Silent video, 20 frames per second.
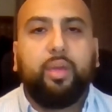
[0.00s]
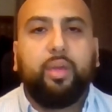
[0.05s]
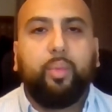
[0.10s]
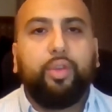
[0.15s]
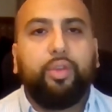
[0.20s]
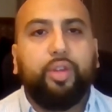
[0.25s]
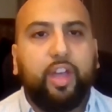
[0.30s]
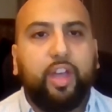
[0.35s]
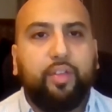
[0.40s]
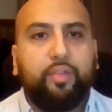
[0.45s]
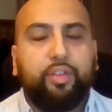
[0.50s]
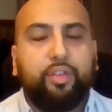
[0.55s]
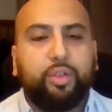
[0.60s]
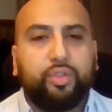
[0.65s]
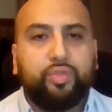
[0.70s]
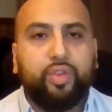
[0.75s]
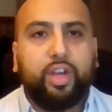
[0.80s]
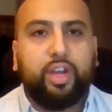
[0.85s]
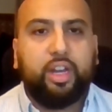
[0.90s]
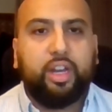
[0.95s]
When you're having
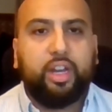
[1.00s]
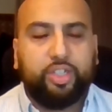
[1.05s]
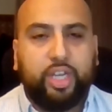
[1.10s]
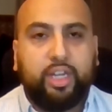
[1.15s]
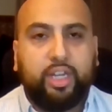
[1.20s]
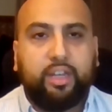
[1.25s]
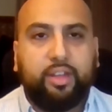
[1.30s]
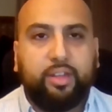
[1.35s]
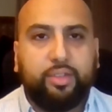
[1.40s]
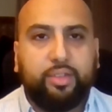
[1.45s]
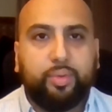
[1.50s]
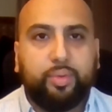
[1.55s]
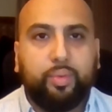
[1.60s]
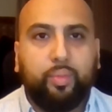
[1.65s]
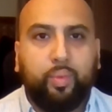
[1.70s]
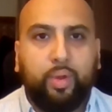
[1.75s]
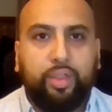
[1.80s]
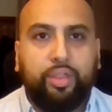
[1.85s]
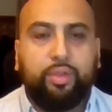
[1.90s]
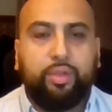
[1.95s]
those regular check-ins
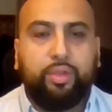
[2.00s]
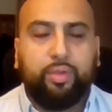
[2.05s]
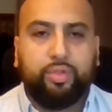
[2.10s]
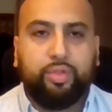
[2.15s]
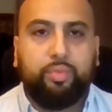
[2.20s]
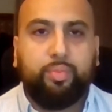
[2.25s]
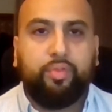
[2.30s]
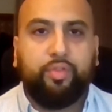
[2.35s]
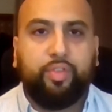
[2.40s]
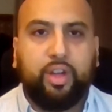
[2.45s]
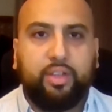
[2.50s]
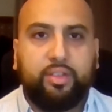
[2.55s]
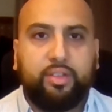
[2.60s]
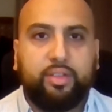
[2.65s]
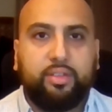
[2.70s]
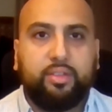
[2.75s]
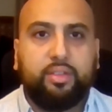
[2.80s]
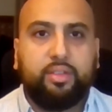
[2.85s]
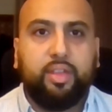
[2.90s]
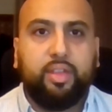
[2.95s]
with your
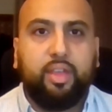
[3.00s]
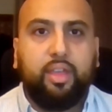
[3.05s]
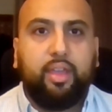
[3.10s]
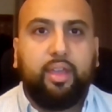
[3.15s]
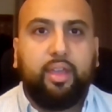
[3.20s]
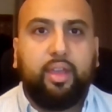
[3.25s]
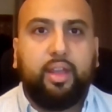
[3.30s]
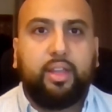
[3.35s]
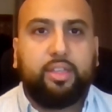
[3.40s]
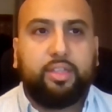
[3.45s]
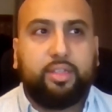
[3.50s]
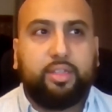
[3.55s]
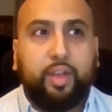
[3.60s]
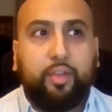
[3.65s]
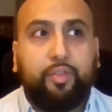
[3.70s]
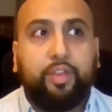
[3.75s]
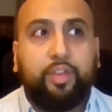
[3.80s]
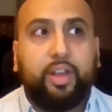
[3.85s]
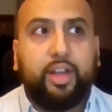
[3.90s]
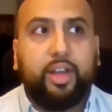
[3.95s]
supervisors, it's
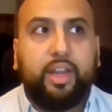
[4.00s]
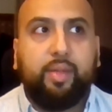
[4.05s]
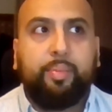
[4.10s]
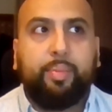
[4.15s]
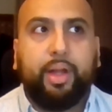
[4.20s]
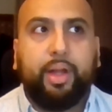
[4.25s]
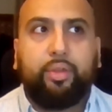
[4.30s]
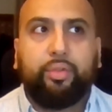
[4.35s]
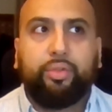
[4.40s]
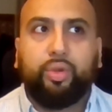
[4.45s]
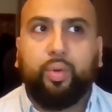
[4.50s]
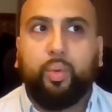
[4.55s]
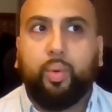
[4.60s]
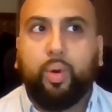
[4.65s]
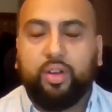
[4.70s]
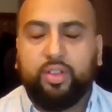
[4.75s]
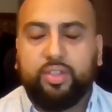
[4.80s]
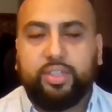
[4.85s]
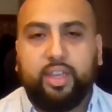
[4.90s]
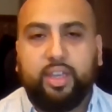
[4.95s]
definitely about the
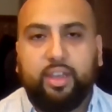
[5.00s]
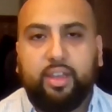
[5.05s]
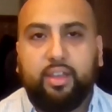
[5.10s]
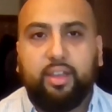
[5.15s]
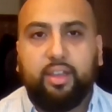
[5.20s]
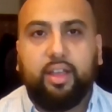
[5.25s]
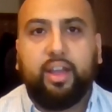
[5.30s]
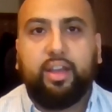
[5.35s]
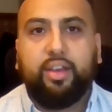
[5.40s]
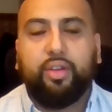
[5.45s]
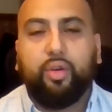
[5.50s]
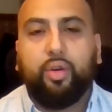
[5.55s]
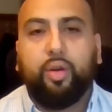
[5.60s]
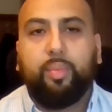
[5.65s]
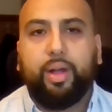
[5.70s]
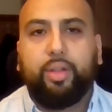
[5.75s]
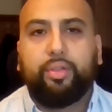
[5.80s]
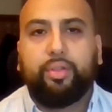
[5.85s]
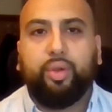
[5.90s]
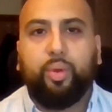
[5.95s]
quality and not
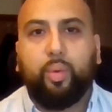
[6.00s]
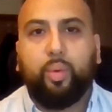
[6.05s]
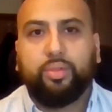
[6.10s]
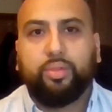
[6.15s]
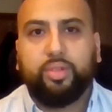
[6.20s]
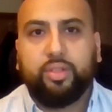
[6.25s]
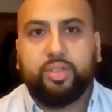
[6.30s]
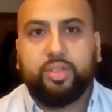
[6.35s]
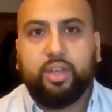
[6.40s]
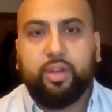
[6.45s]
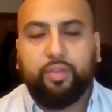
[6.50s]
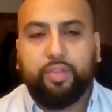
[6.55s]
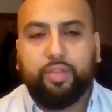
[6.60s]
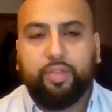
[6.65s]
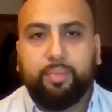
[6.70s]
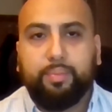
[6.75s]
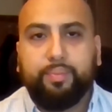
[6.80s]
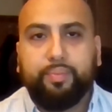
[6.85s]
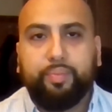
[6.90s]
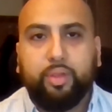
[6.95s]
about the quantity of
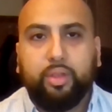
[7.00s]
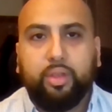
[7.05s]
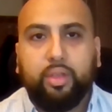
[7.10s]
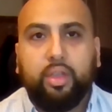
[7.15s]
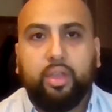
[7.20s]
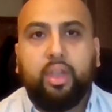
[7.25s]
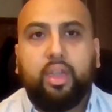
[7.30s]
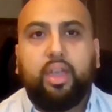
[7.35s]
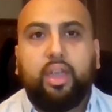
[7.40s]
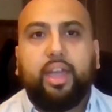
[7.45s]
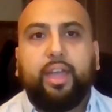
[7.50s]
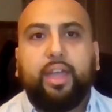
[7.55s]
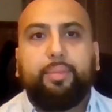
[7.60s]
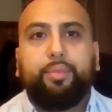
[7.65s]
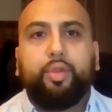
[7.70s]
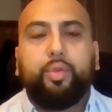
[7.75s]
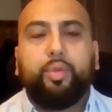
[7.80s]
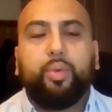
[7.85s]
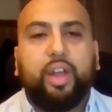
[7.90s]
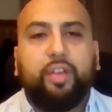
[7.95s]
them.
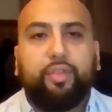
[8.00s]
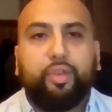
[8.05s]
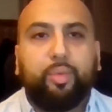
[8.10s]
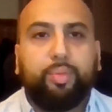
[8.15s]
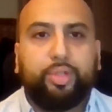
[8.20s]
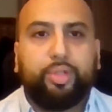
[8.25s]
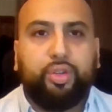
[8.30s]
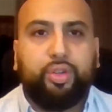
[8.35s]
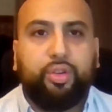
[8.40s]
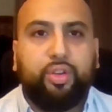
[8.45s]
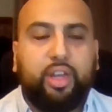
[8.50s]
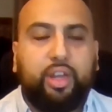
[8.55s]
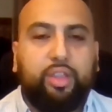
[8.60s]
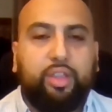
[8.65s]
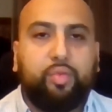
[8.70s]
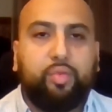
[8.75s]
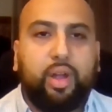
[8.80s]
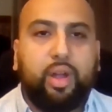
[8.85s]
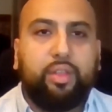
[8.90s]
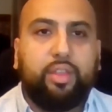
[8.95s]
You will have an opportunity
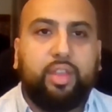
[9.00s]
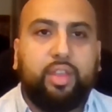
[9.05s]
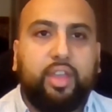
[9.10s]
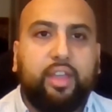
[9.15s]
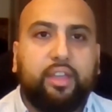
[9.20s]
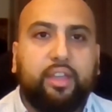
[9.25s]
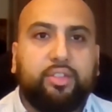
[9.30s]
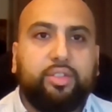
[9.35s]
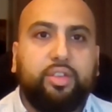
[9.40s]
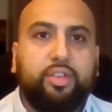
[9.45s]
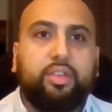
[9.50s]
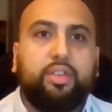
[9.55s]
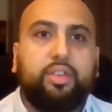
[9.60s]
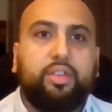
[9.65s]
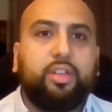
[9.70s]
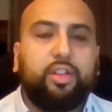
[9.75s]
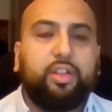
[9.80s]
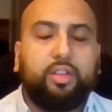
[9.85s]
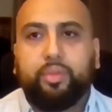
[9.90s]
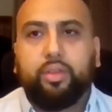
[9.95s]
throughout the year to
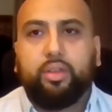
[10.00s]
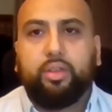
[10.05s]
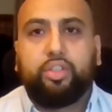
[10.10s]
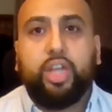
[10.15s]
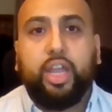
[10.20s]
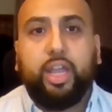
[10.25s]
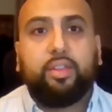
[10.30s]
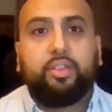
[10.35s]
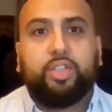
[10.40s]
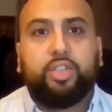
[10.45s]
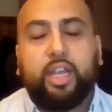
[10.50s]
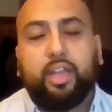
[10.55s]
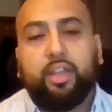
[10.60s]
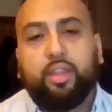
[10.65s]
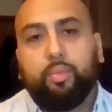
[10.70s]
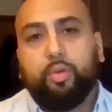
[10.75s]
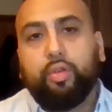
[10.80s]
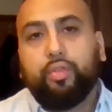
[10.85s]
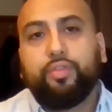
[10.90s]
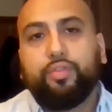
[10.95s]
check
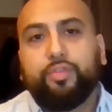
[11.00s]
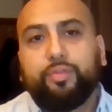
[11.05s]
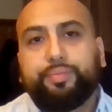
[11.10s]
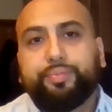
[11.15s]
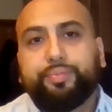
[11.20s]
them off.